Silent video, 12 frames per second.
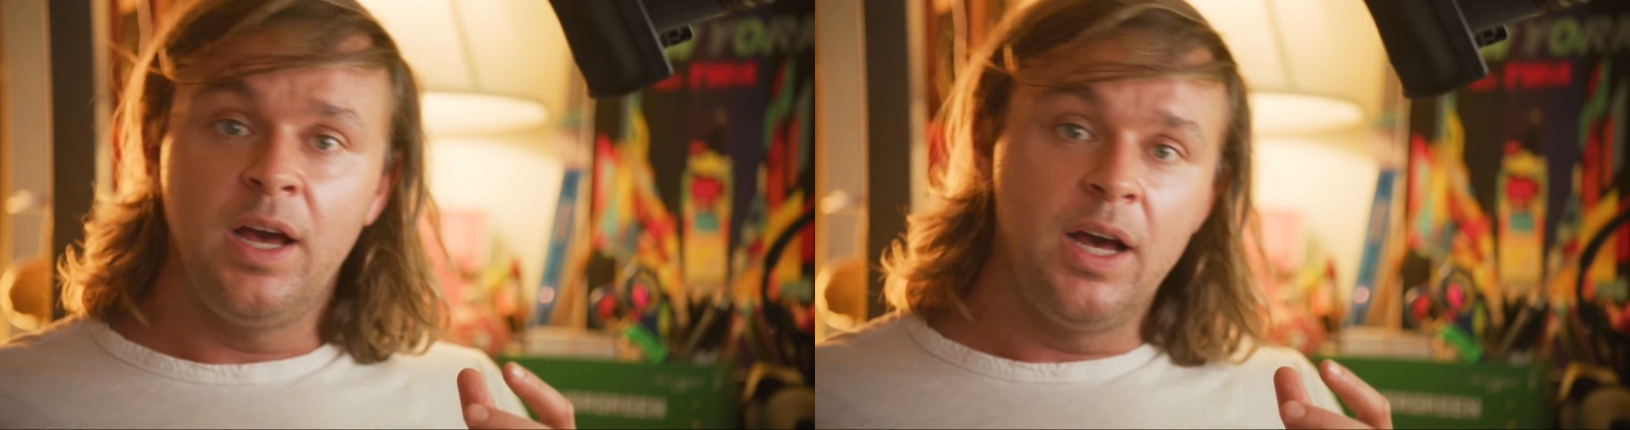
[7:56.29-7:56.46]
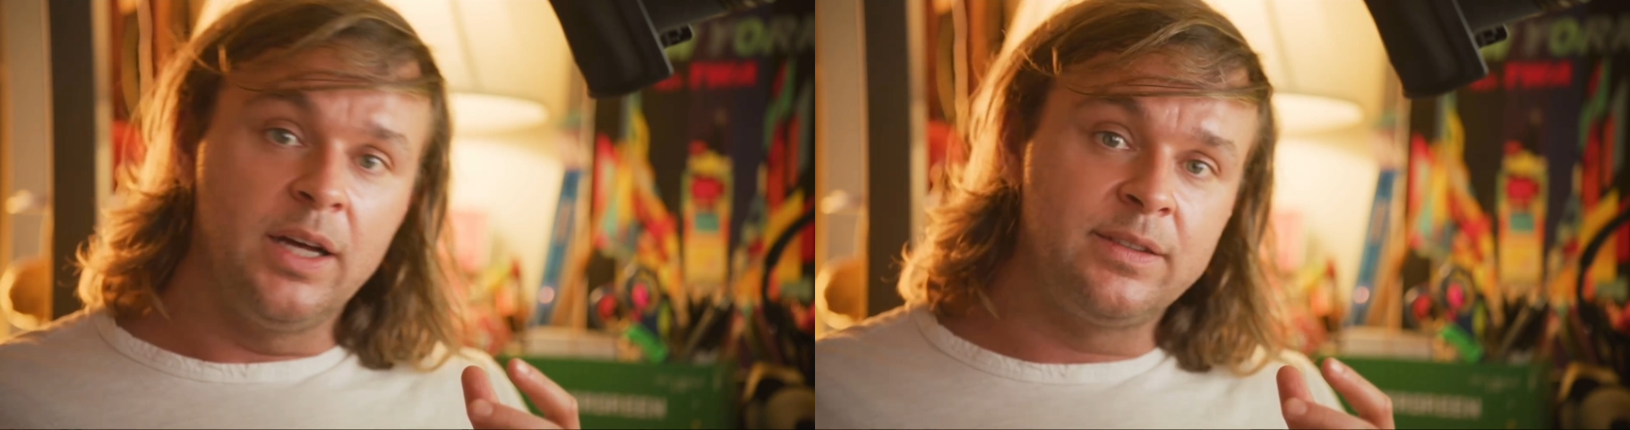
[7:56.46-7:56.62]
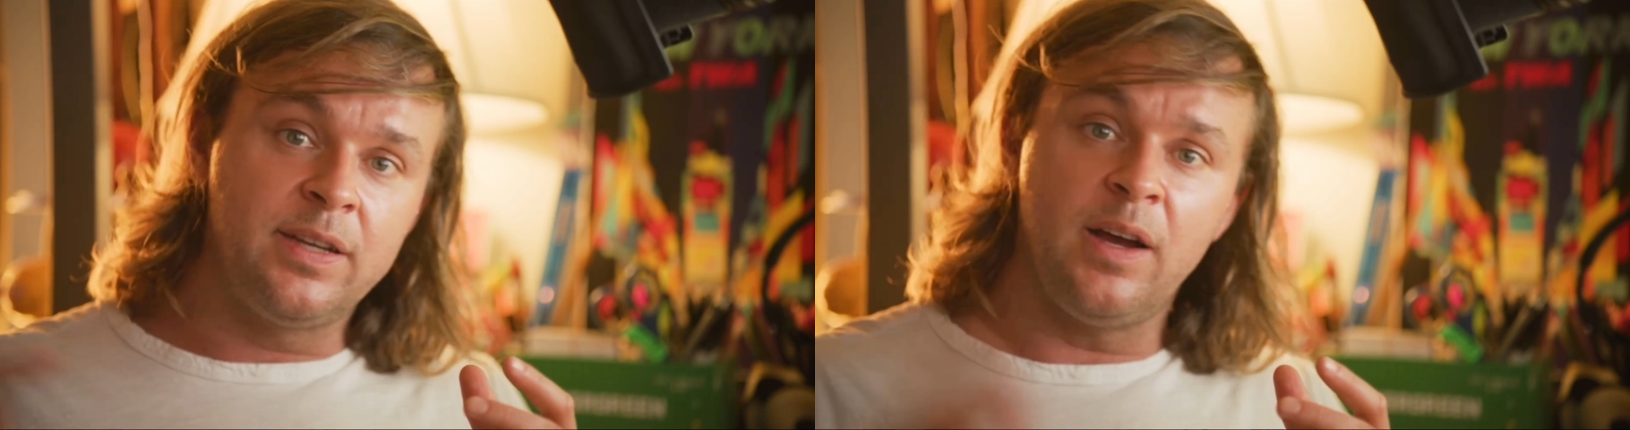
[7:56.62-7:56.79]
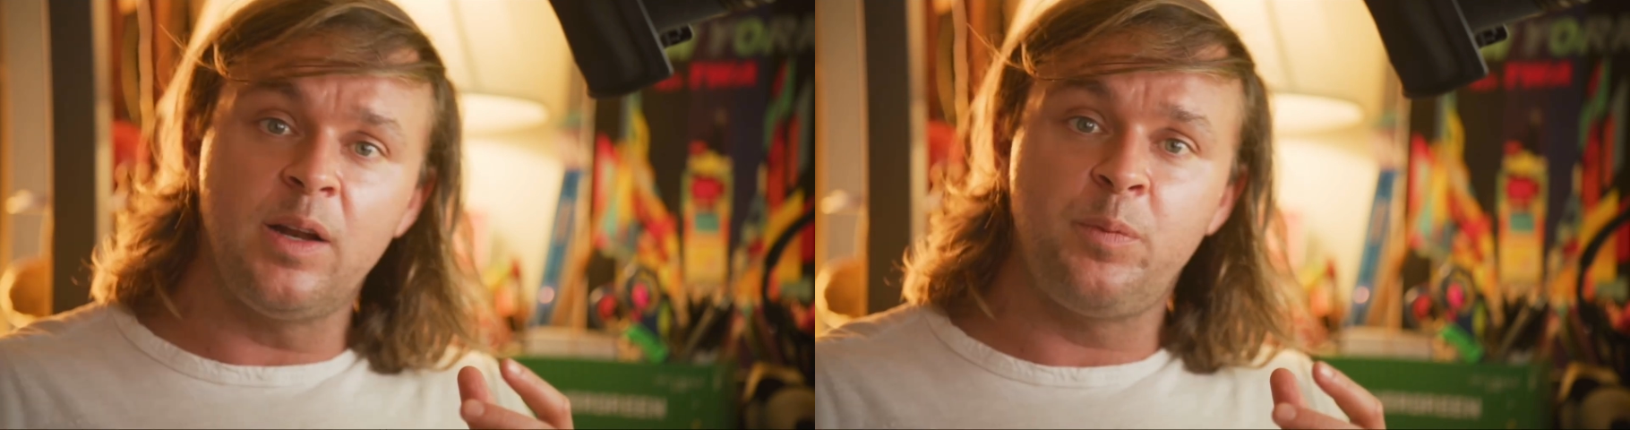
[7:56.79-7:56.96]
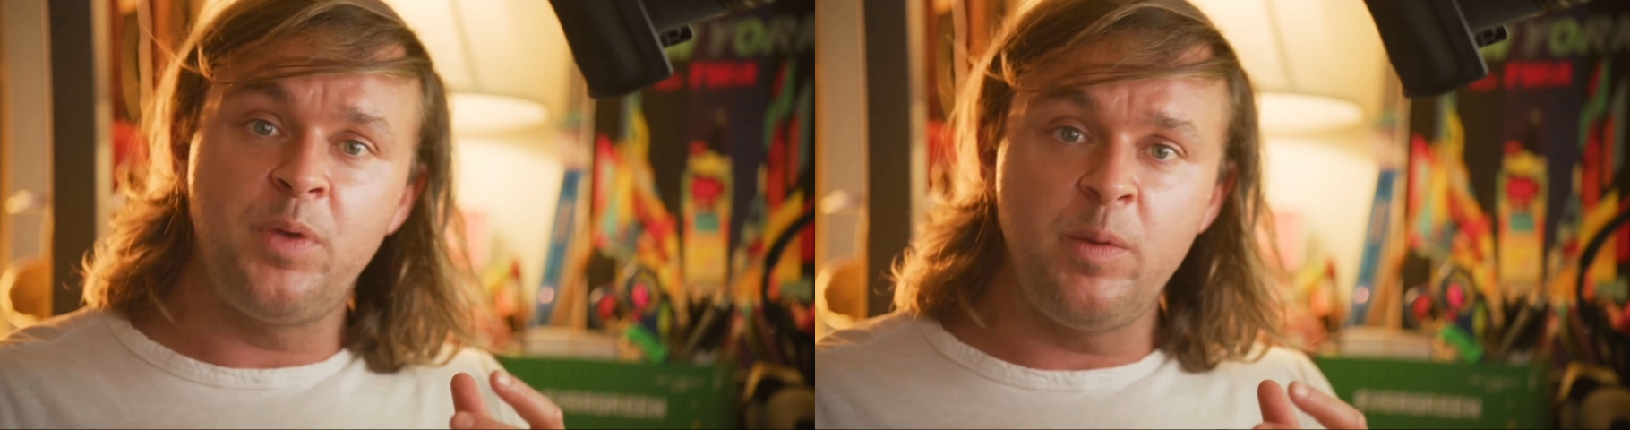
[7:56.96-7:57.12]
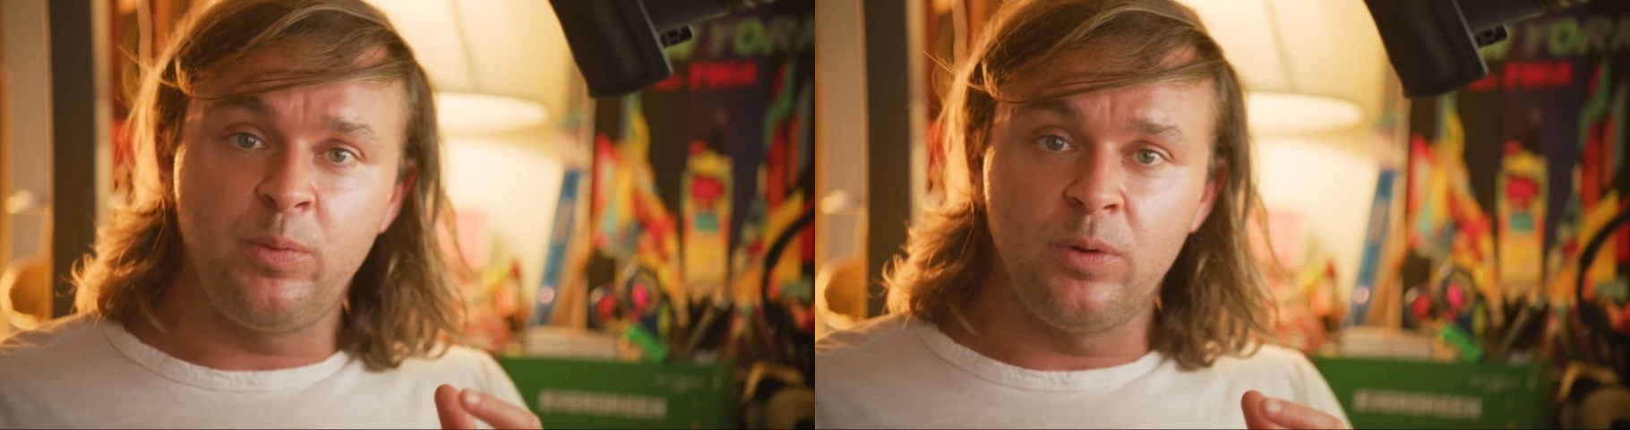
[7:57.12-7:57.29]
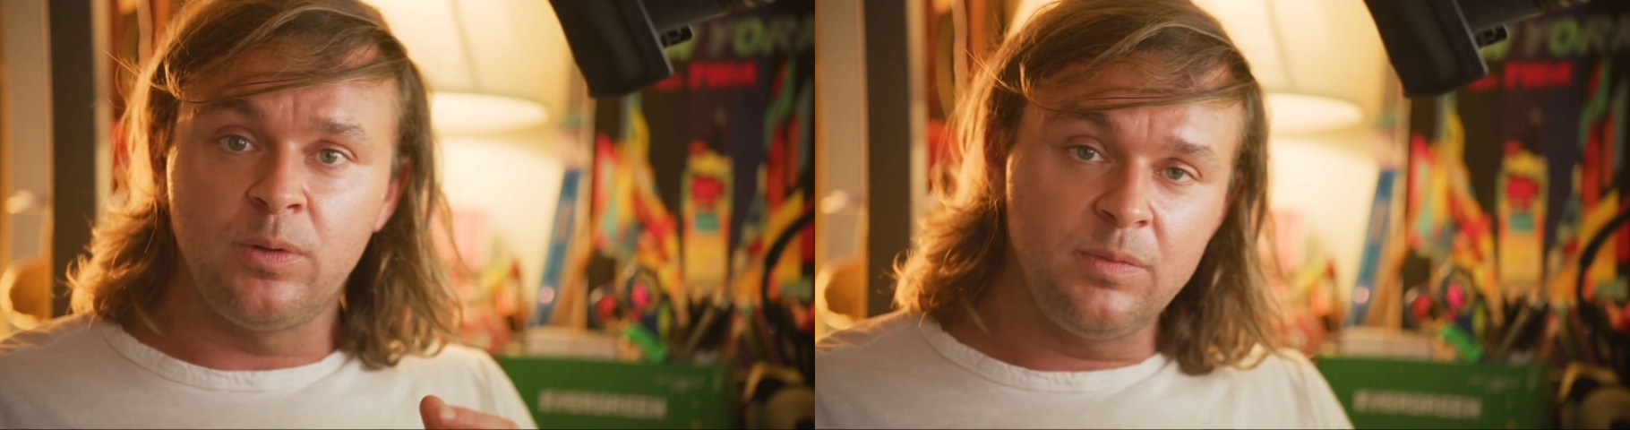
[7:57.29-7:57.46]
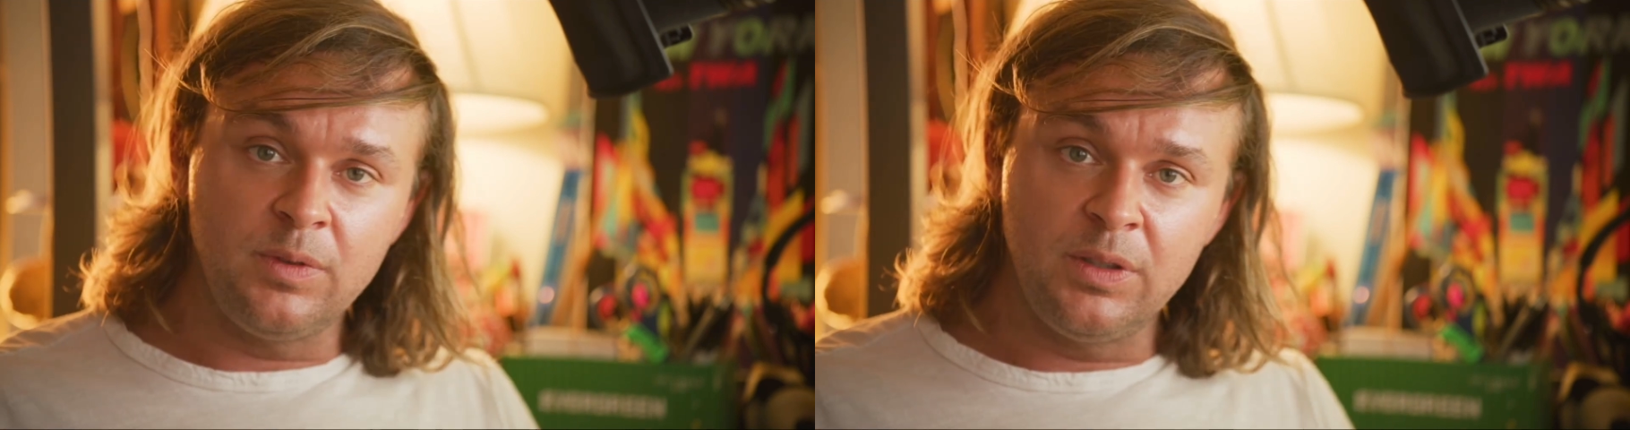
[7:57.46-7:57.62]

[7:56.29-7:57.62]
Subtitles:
a ton of people